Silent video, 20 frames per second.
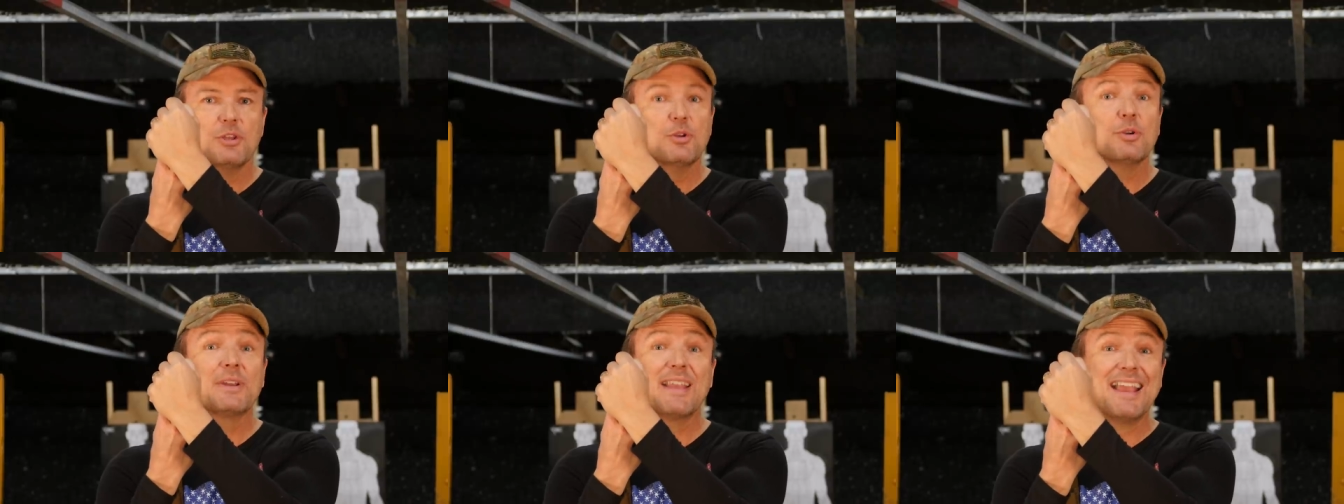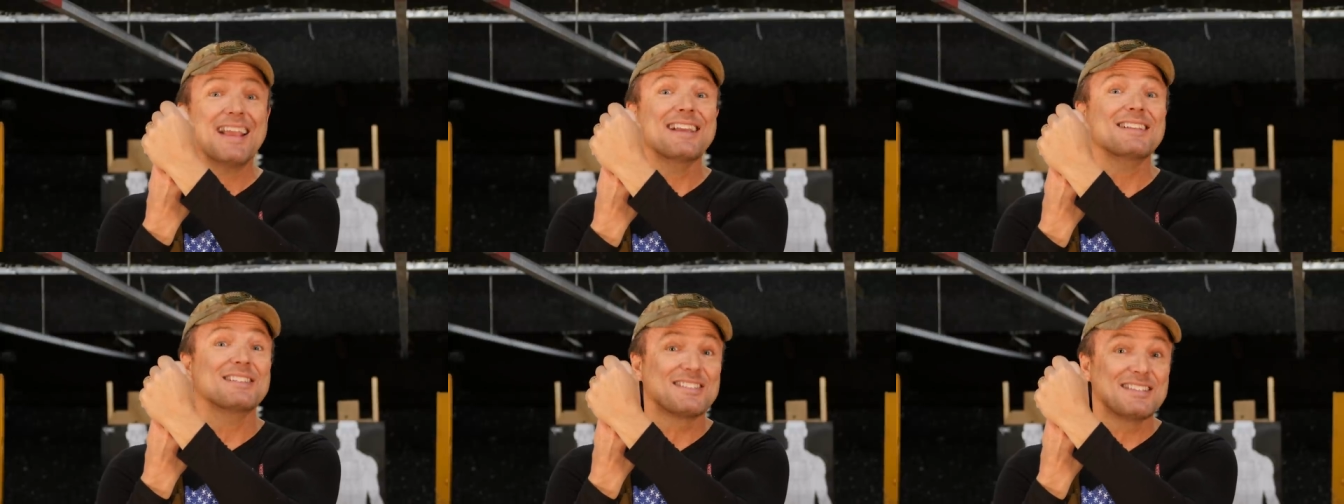you
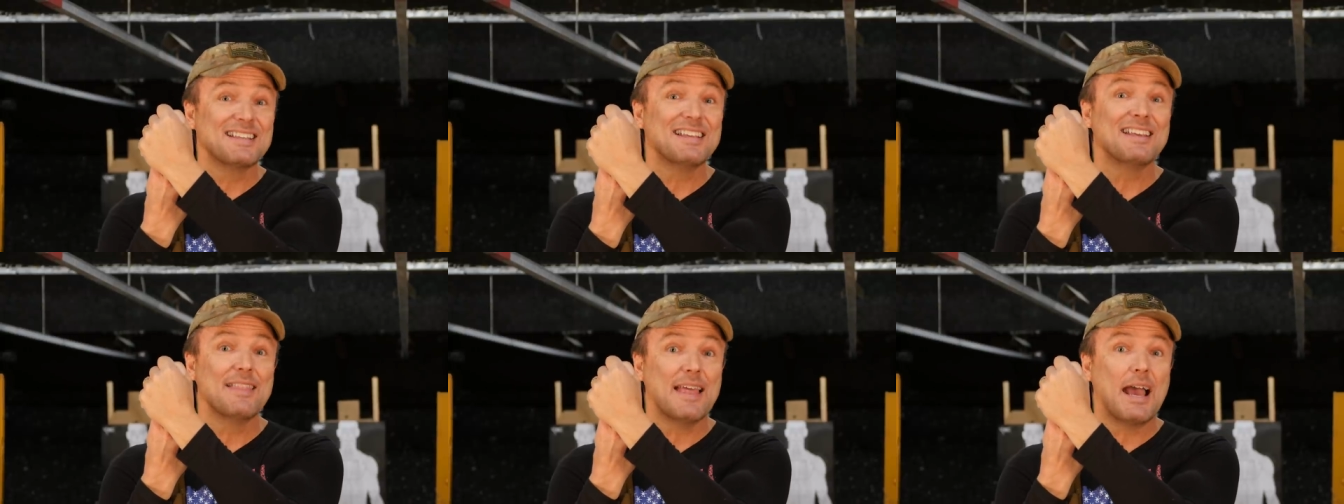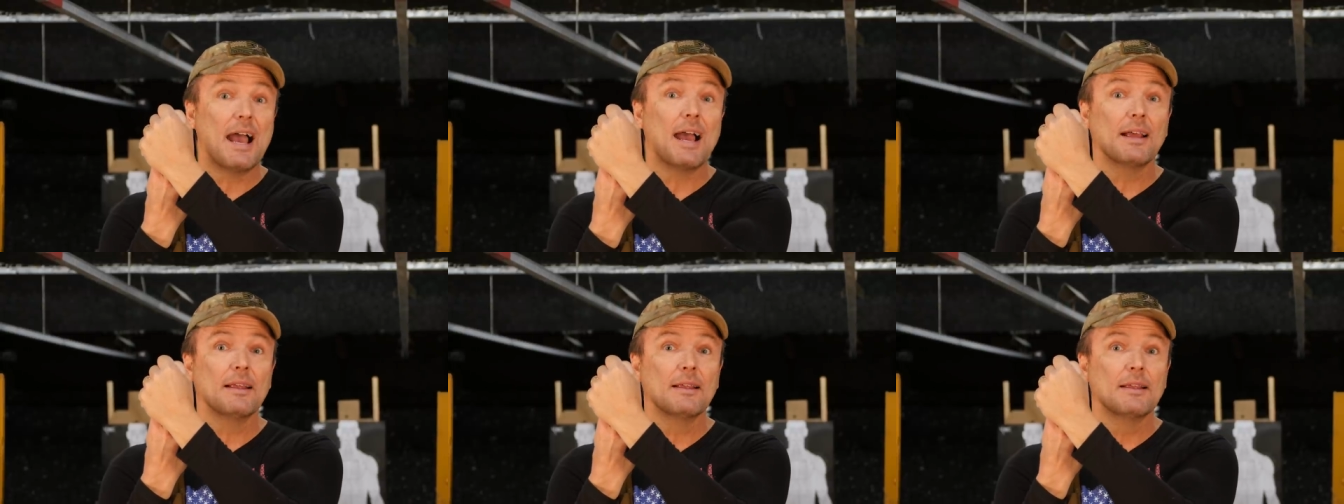can't see
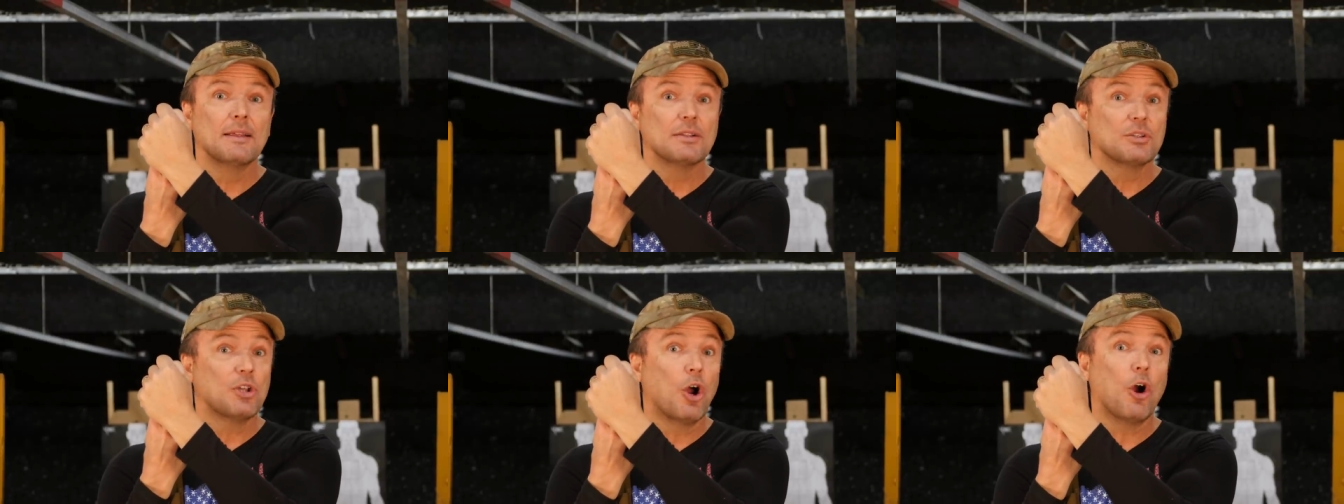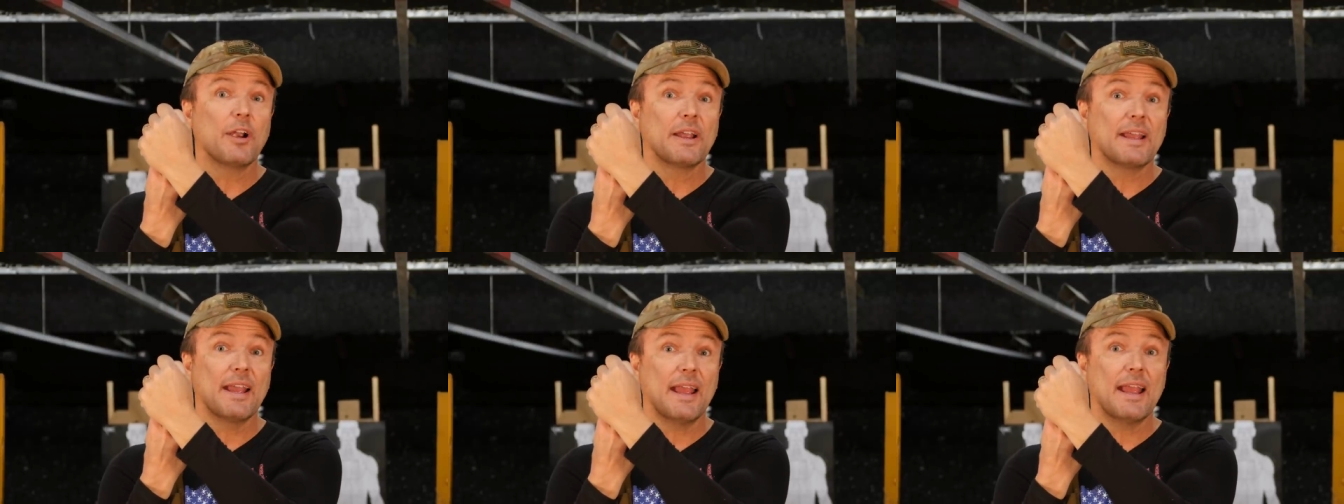that
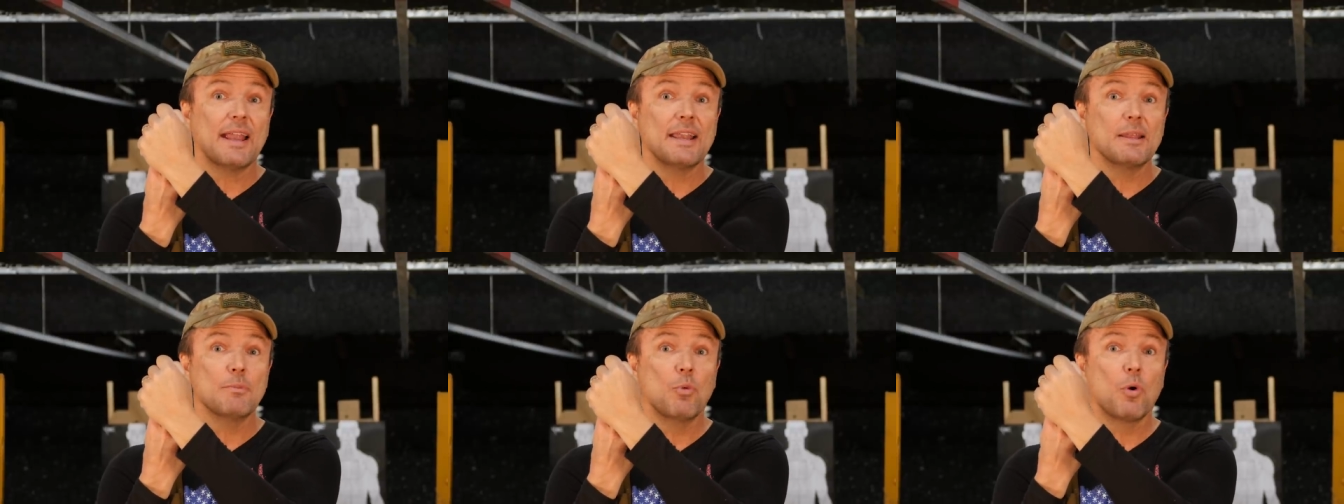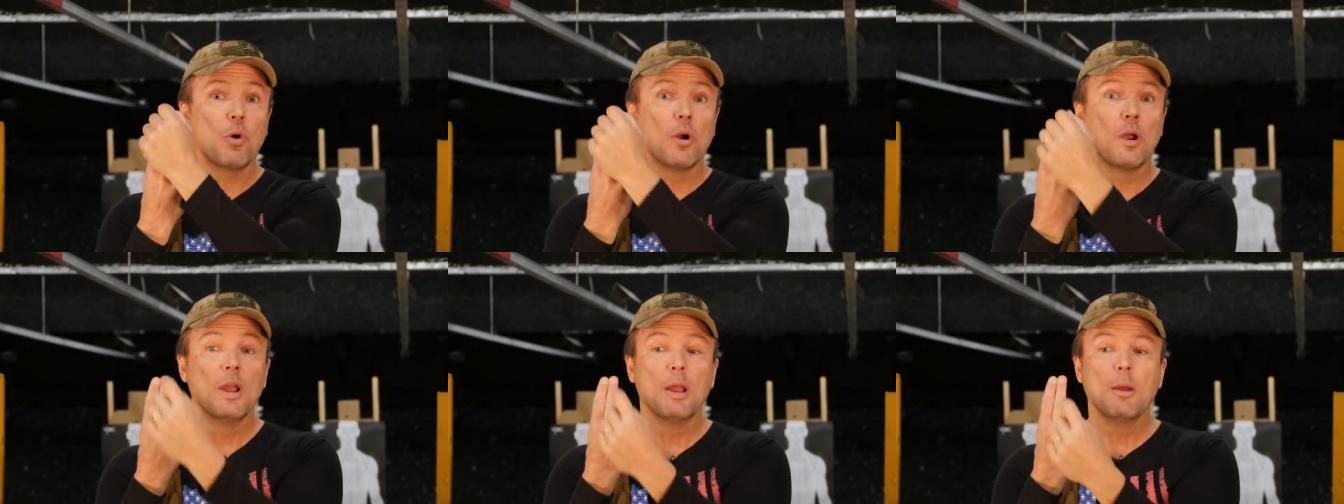target
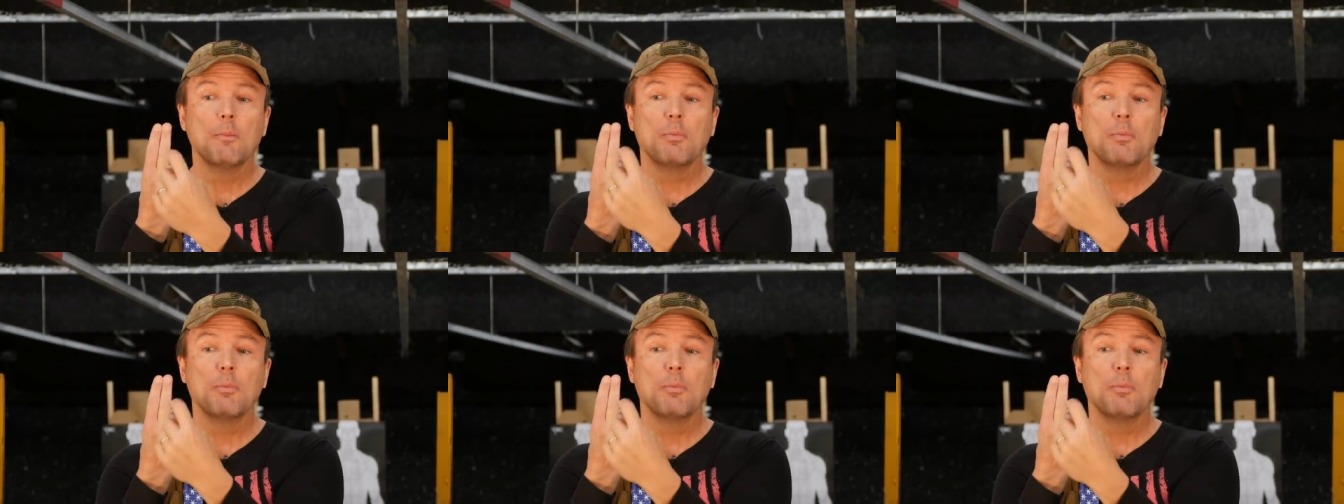anymore.